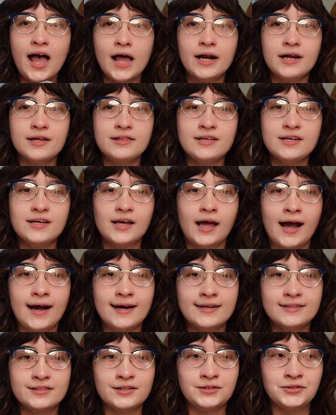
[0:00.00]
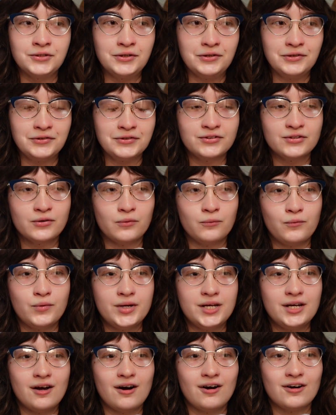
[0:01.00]
And I think as adults,
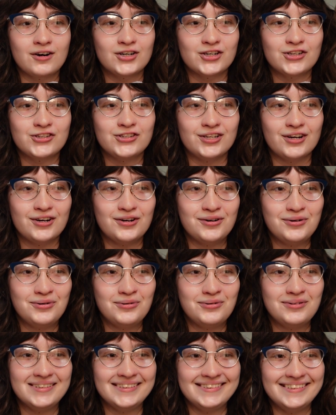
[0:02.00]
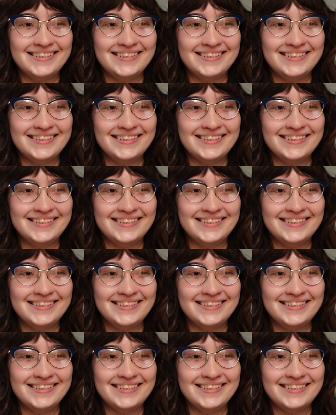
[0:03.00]
we are so